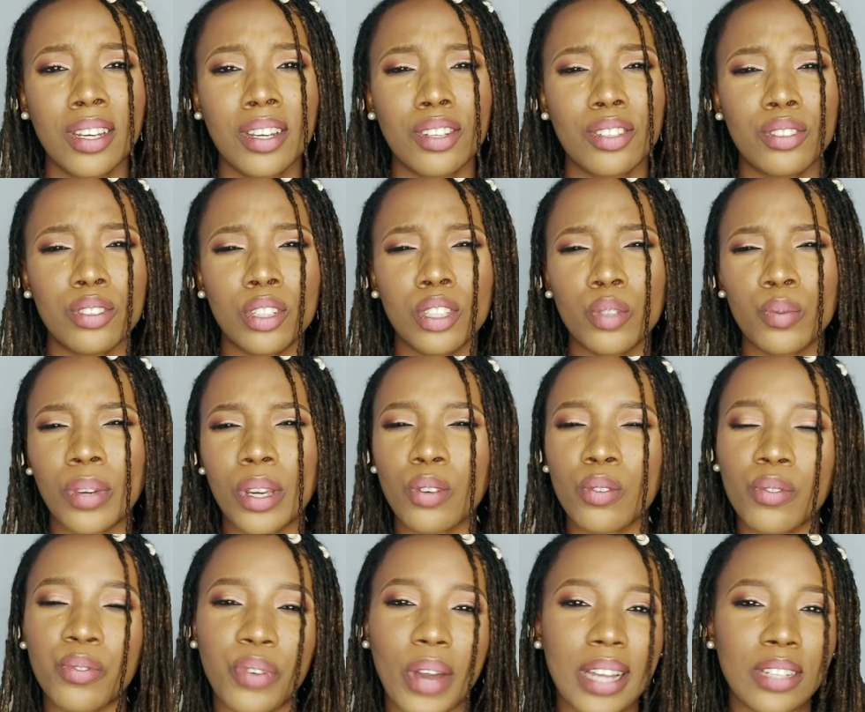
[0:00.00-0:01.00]
You do not know where
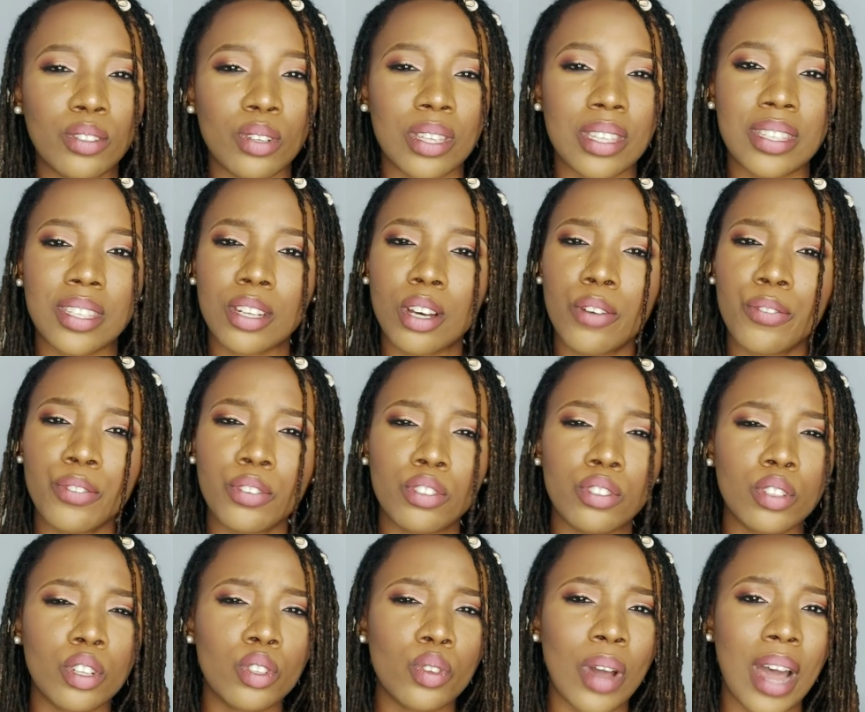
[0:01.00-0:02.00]
you will find yourself. You
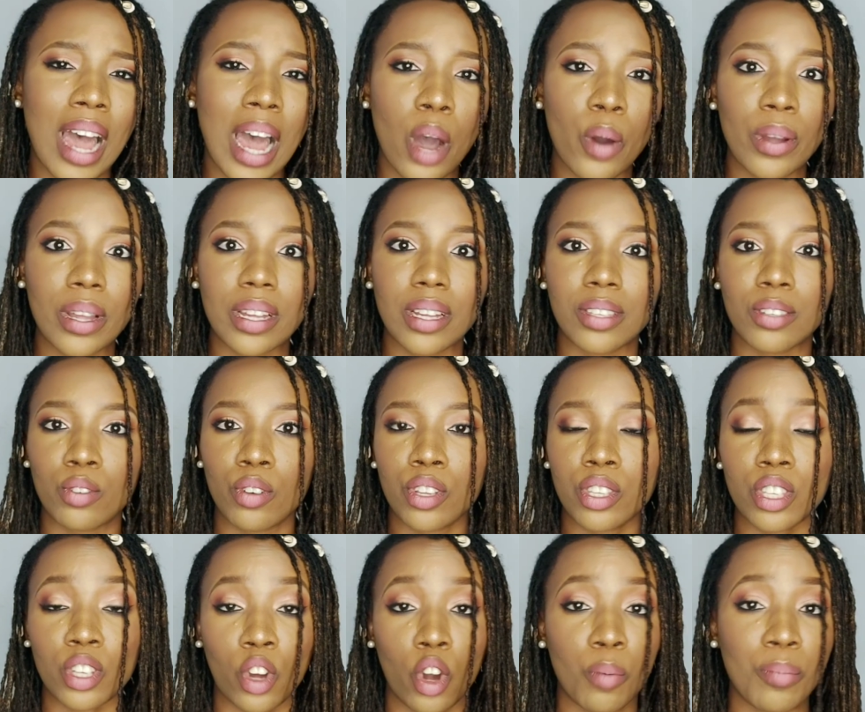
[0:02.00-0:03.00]
do not know how it's
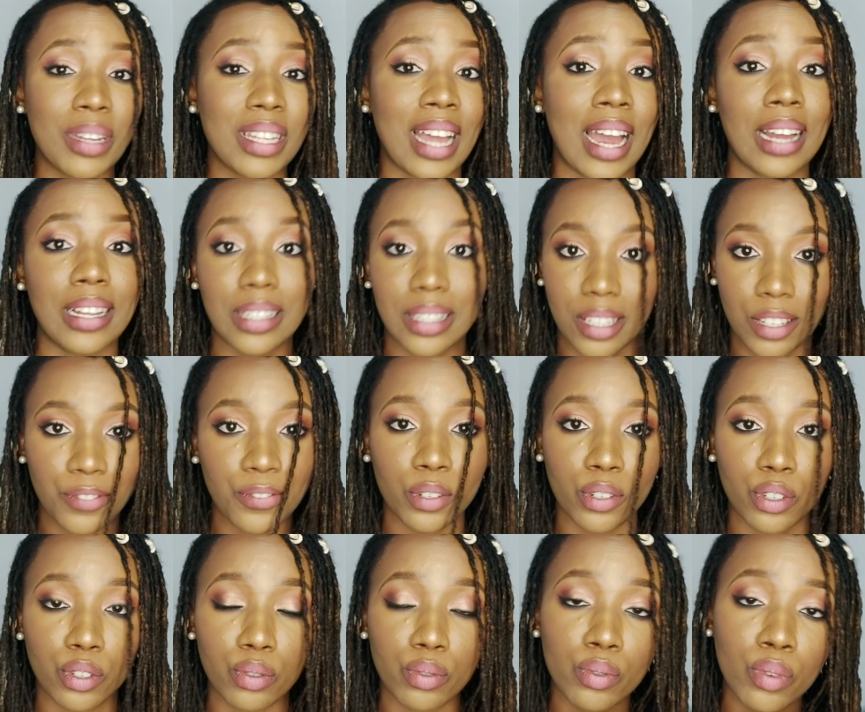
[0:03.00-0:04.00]
going to come in handy
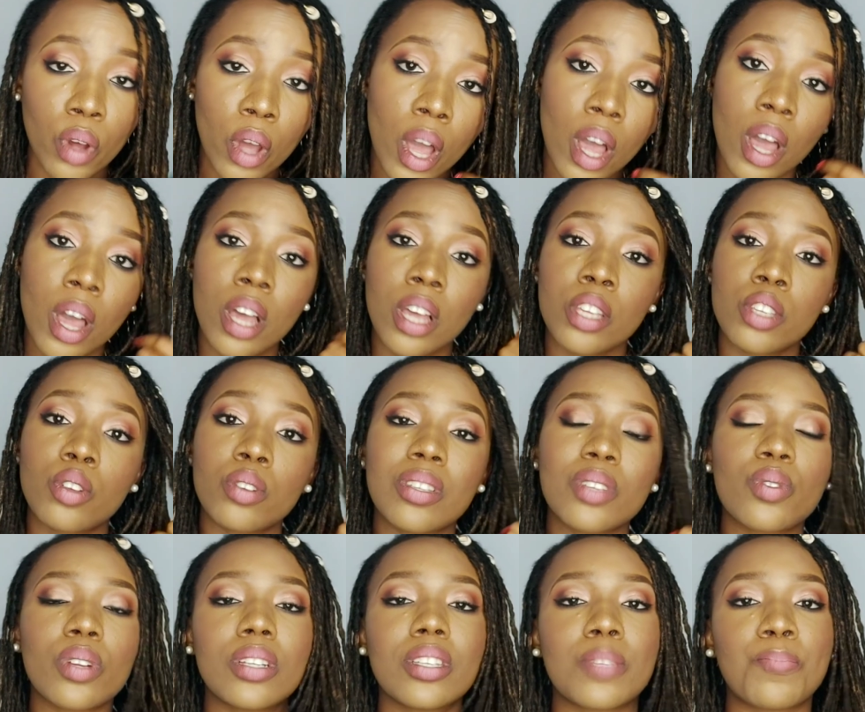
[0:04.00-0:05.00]
for you. So
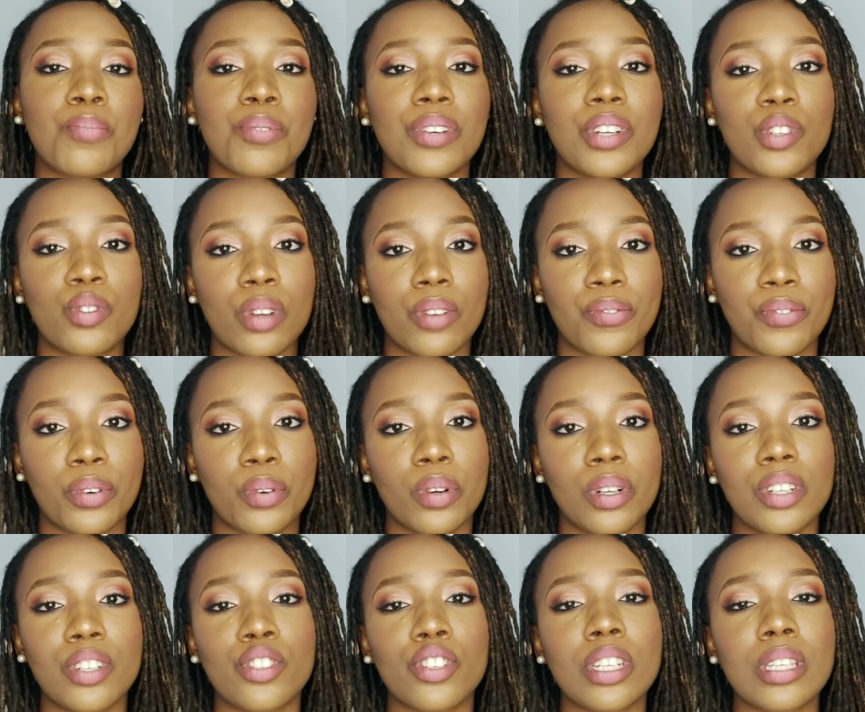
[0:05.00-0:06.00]
this one is pretty
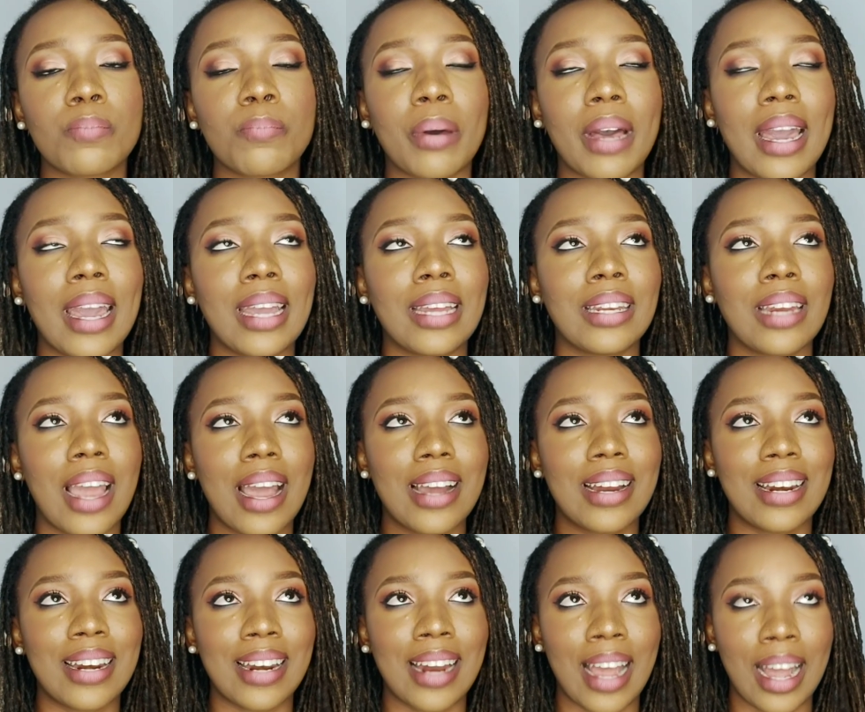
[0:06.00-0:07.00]
straightforward. It's just buying
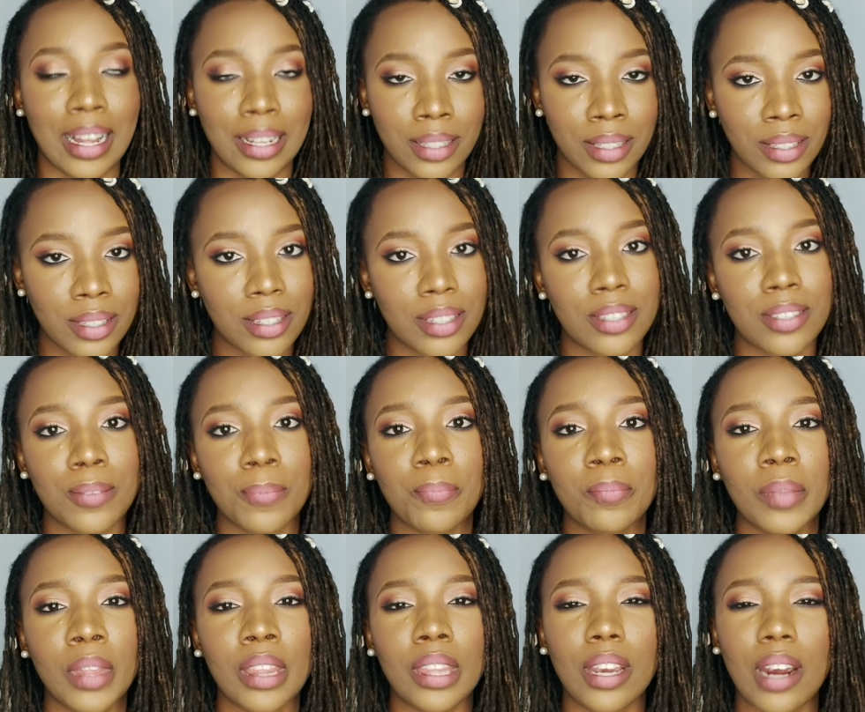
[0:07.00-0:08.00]
lands.
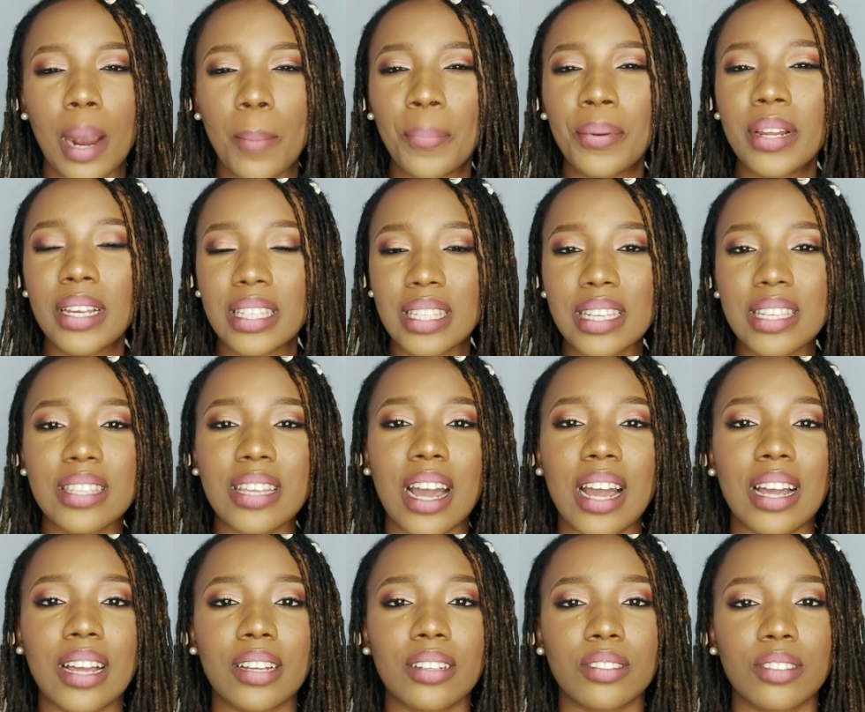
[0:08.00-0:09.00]
There are places
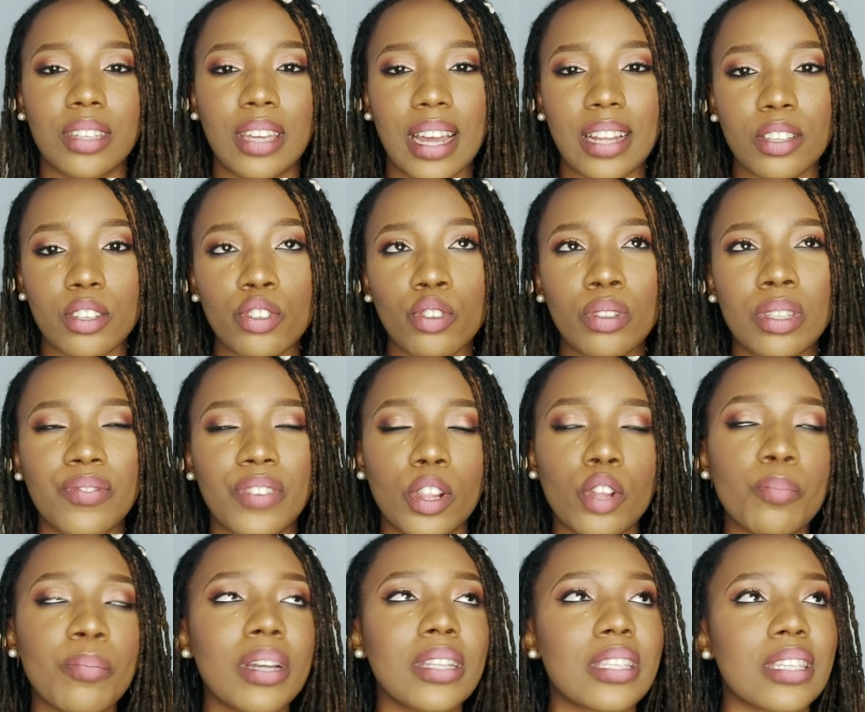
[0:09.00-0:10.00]
that
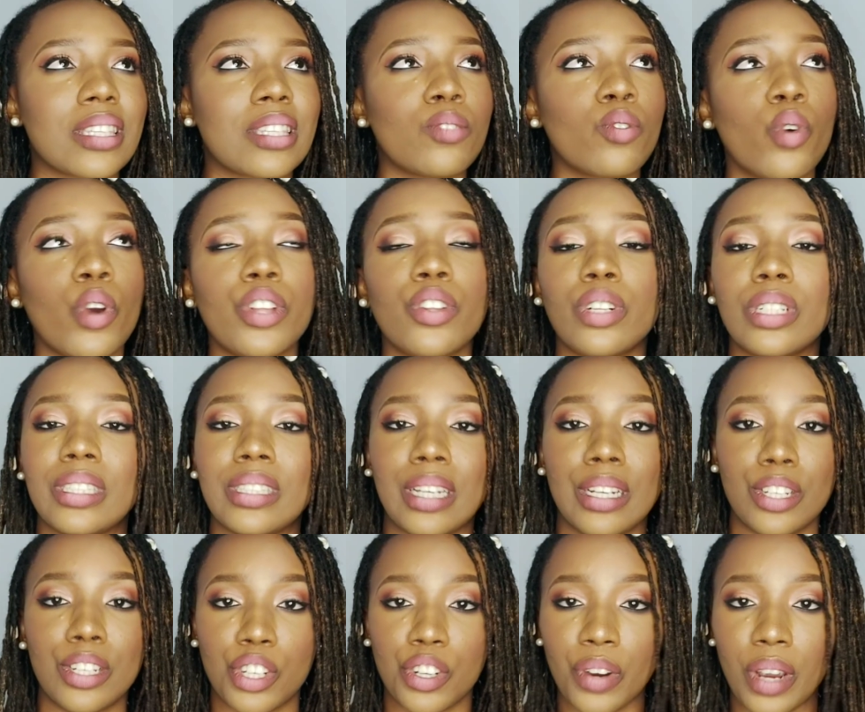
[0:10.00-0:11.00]
development is still going on in
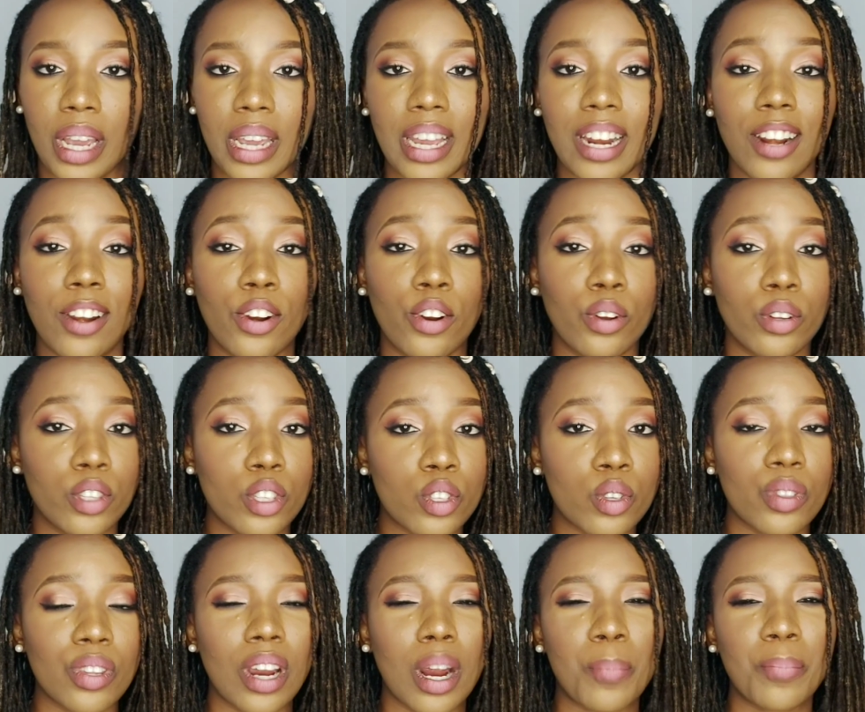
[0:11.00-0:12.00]
Nigeria a lot.
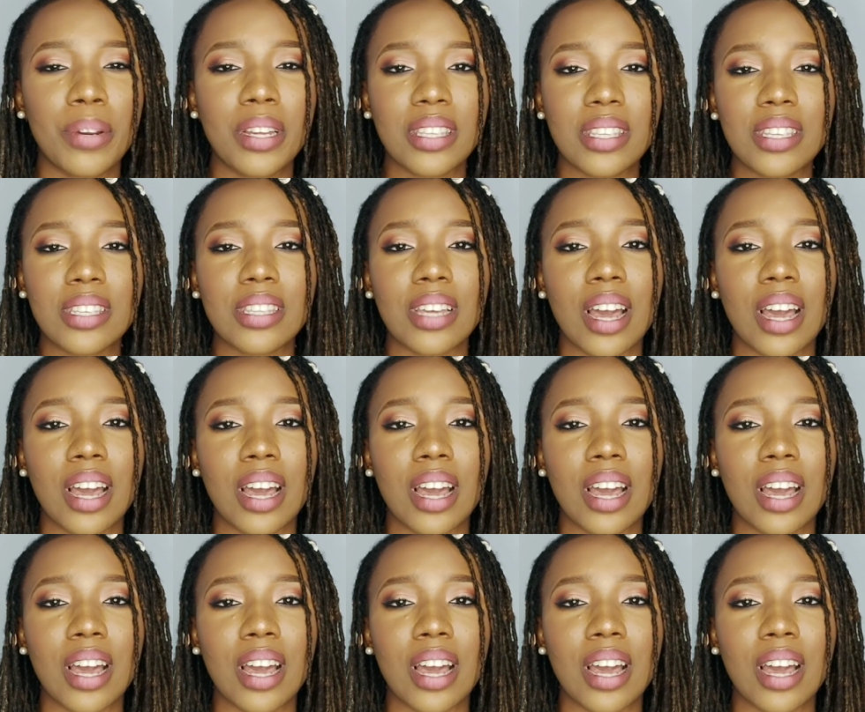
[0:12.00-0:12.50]
So there are places